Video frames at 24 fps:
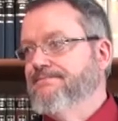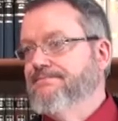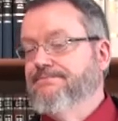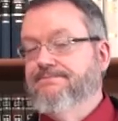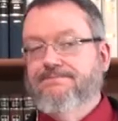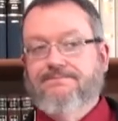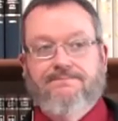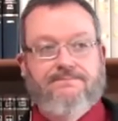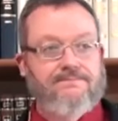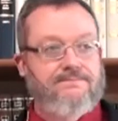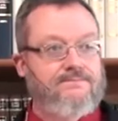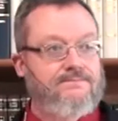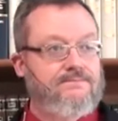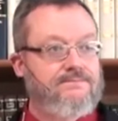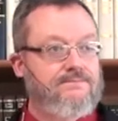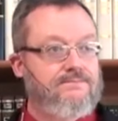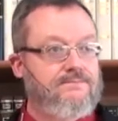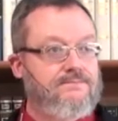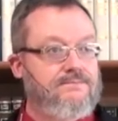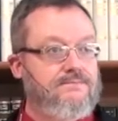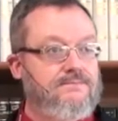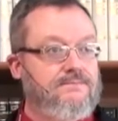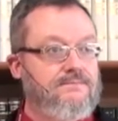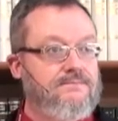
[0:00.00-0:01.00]

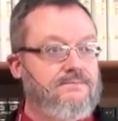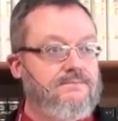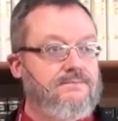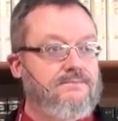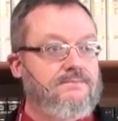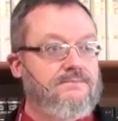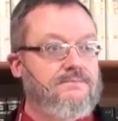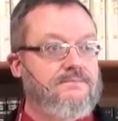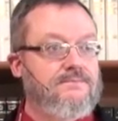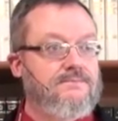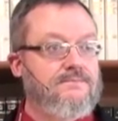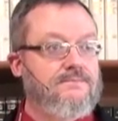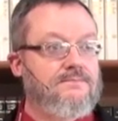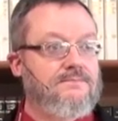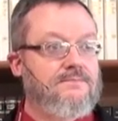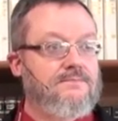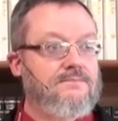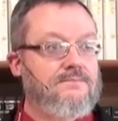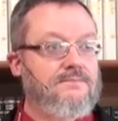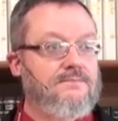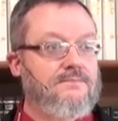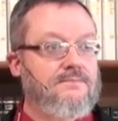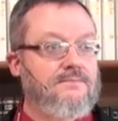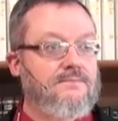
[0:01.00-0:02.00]

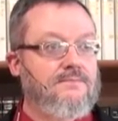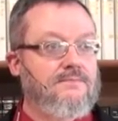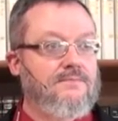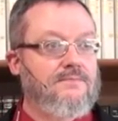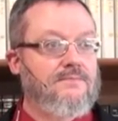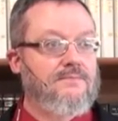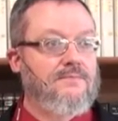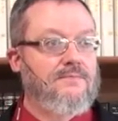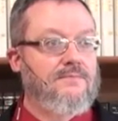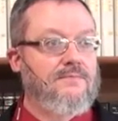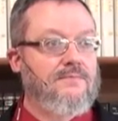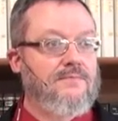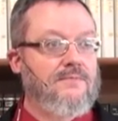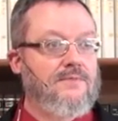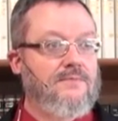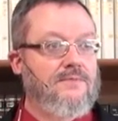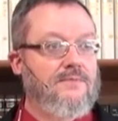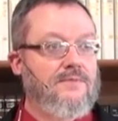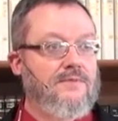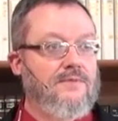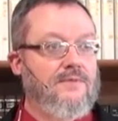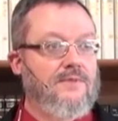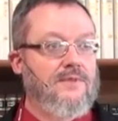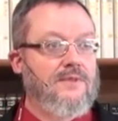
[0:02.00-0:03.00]

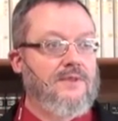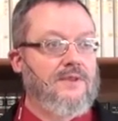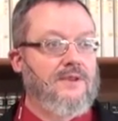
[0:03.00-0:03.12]
No one is speaking in this clip.